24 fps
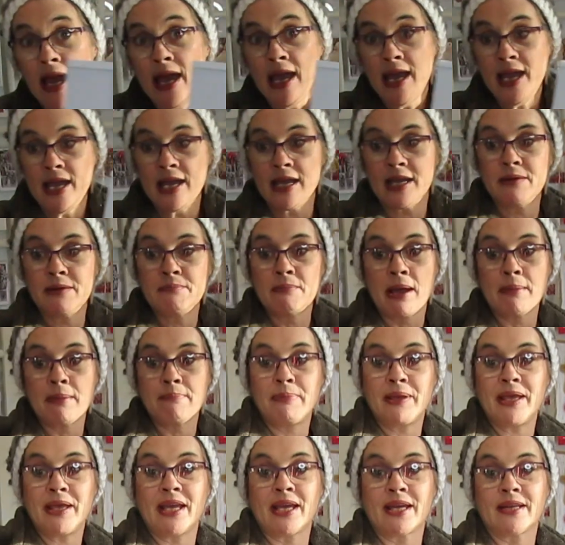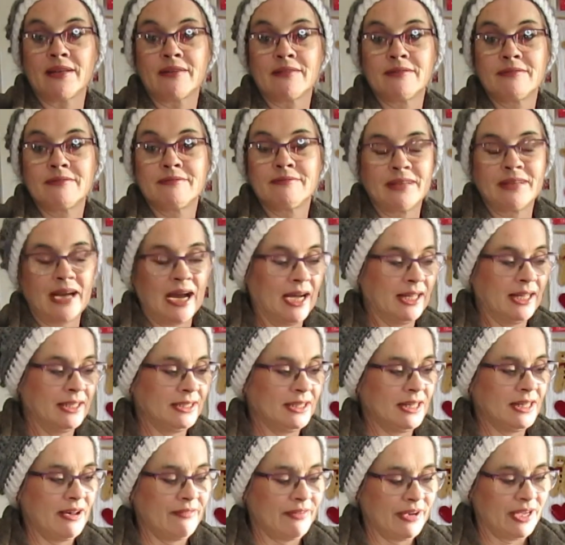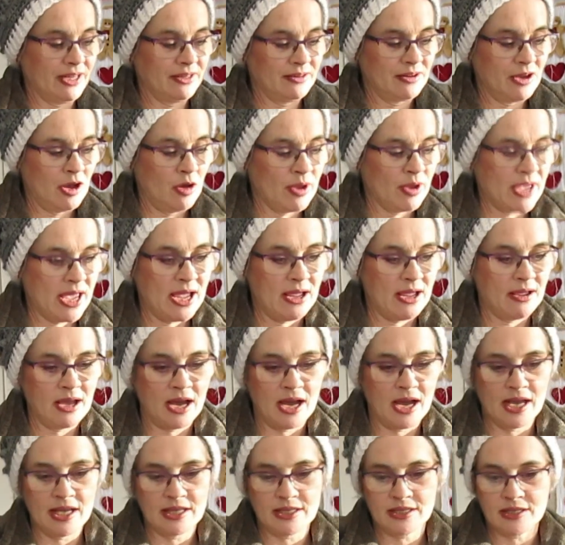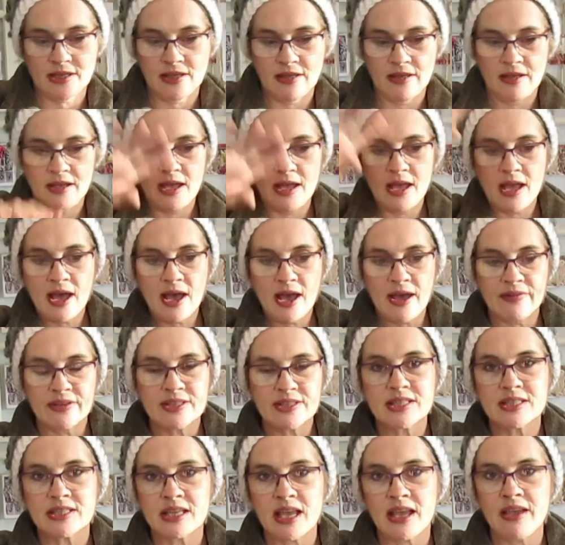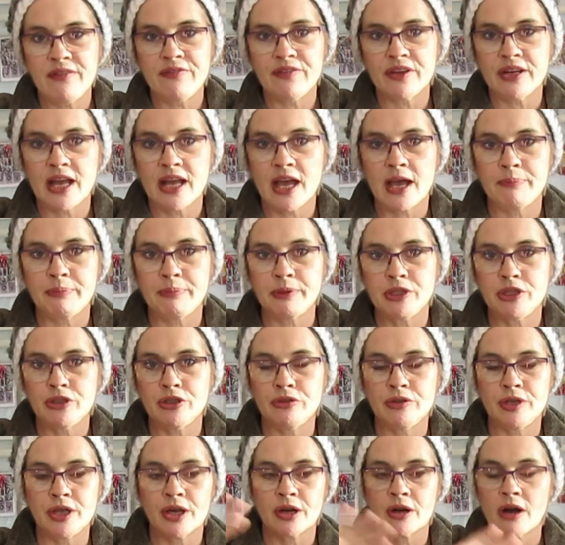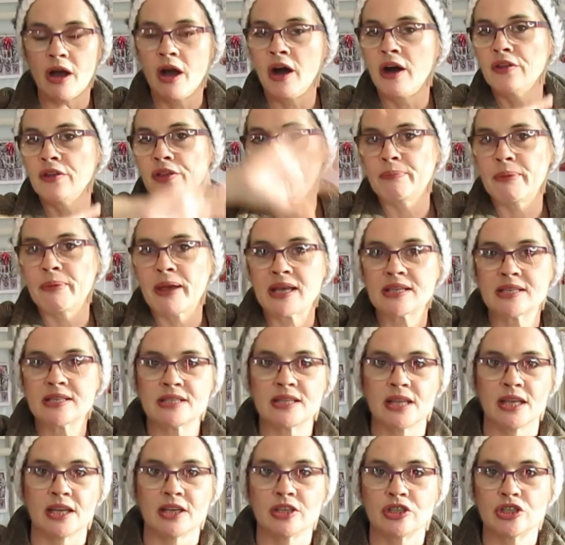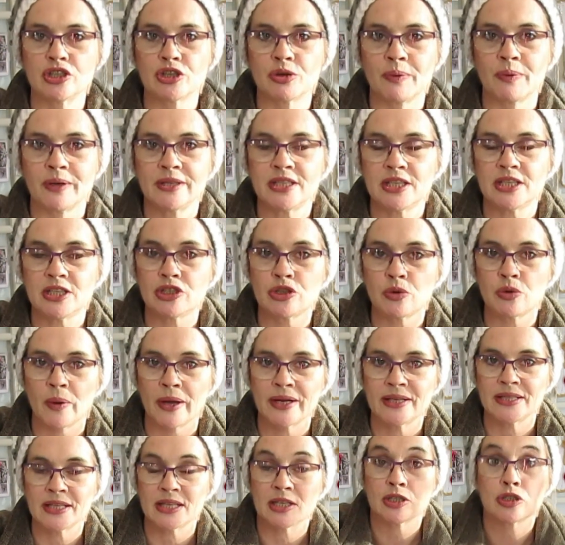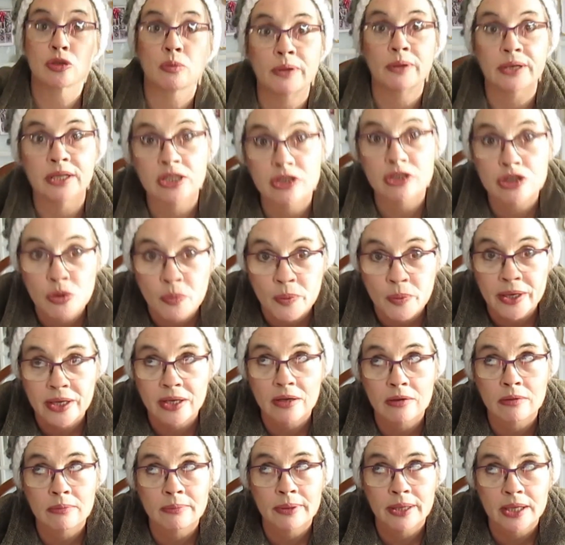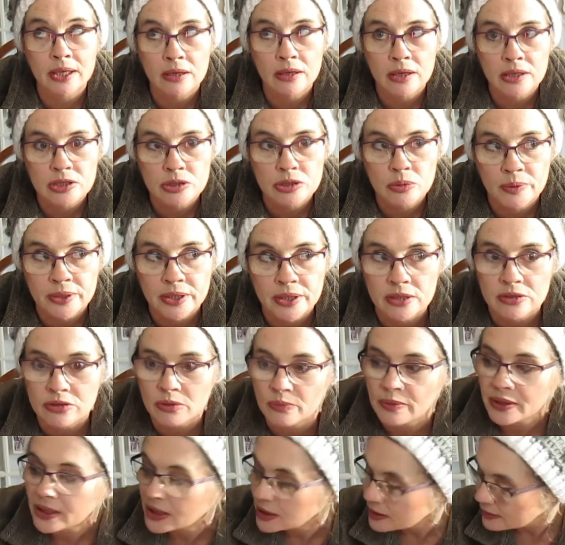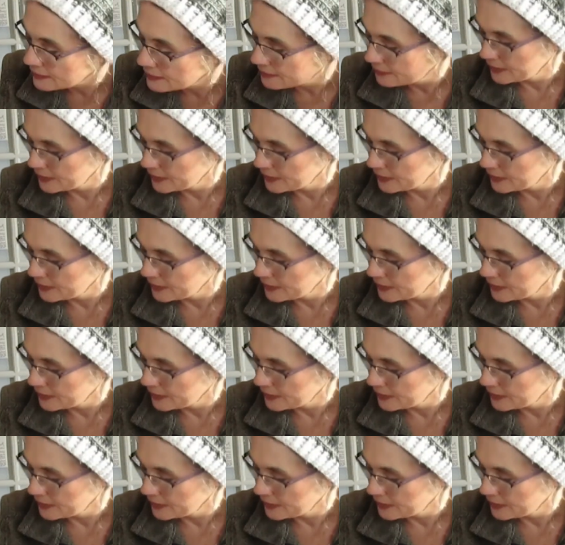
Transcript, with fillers: and my pen. I love it. Okay, guys, have a safe and happy new year. All the best in 2020. 2020. Oh my God, 2020.